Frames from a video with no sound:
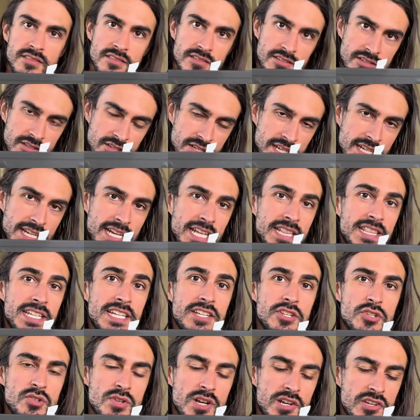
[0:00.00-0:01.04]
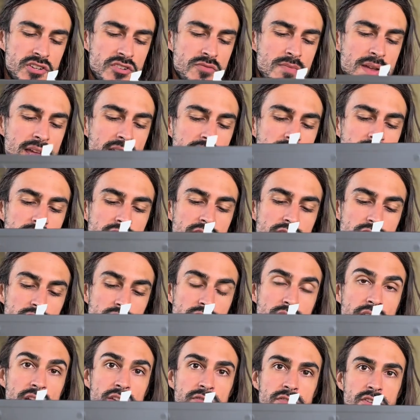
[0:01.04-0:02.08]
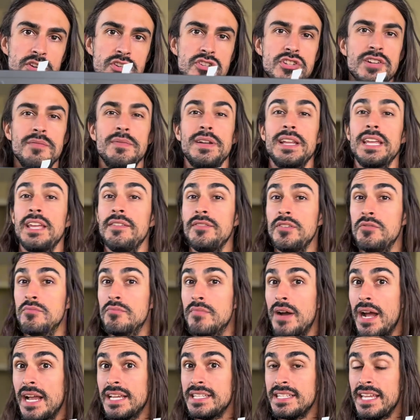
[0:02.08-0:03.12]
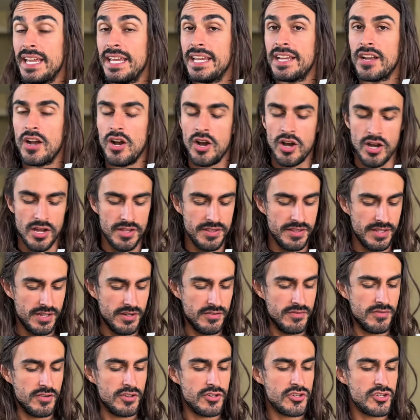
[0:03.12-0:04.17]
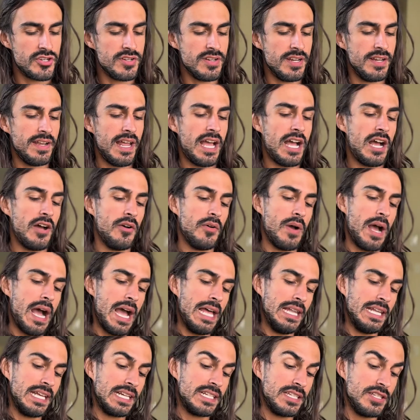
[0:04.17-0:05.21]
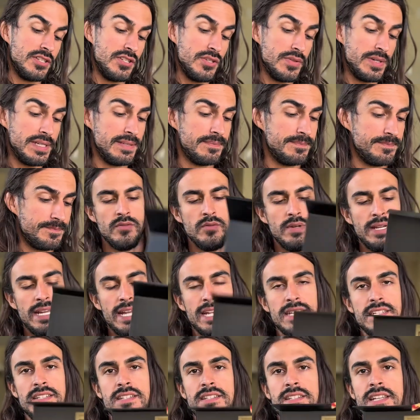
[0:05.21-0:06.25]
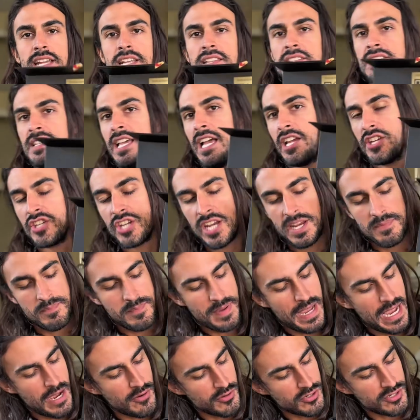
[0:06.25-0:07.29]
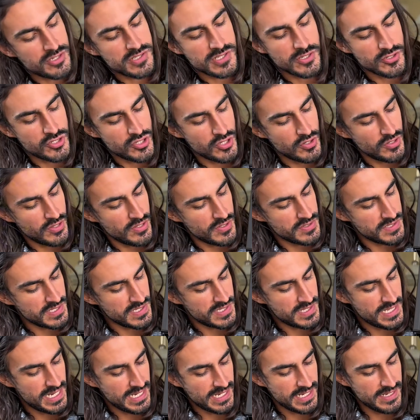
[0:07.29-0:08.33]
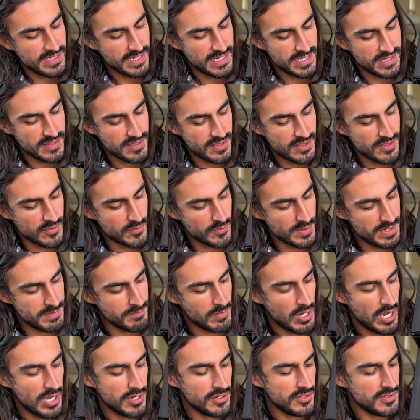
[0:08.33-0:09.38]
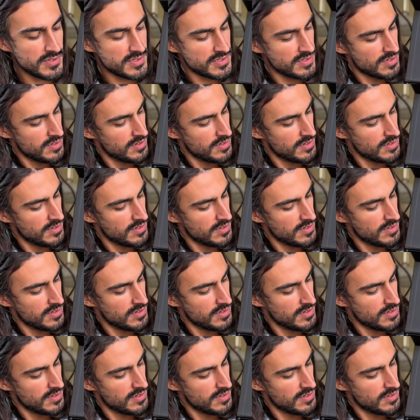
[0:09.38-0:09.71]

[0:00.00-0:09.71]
you can get the instruction manual, you can do their version. I'm going to give you my take on their version and how I like to do it. We get 10 sachet powders, I'll show you those in a second, and 3 bottles,